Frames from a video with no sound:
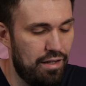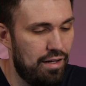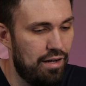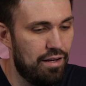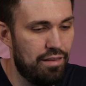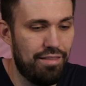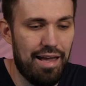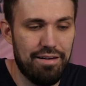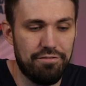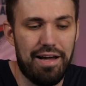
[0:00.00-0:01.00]
And
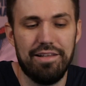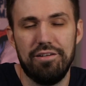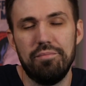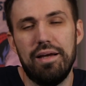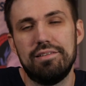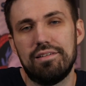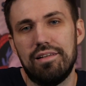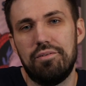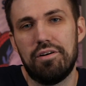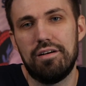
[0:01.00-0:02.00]
that value,
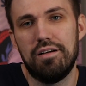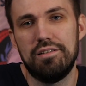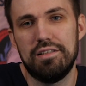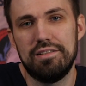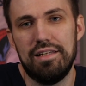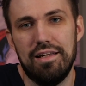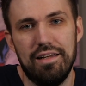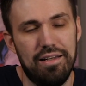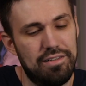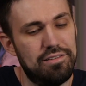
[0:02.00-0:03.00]
basically what it does is
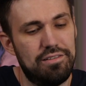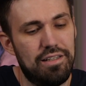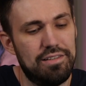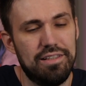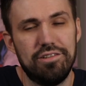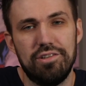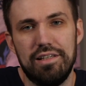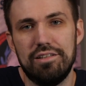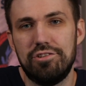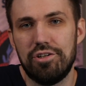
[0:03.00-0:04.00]
it
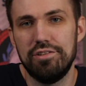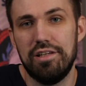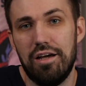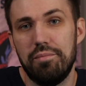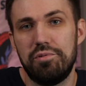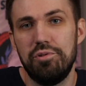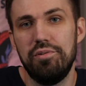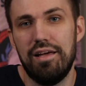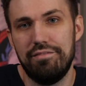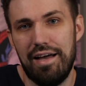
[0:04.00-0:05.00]
essentially ensures it up to
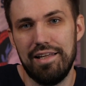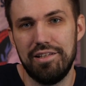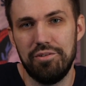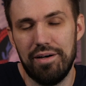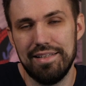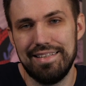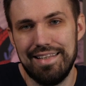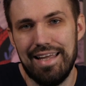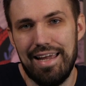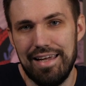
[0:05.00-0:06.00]
that value while it's
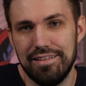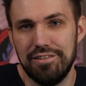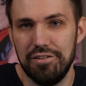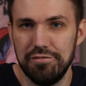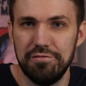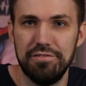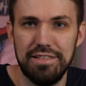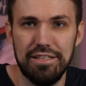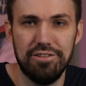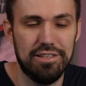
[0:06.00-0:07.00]
in the hands of
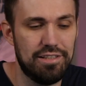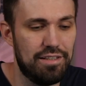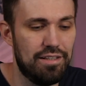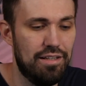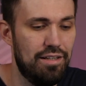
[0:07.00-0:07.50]
CGC.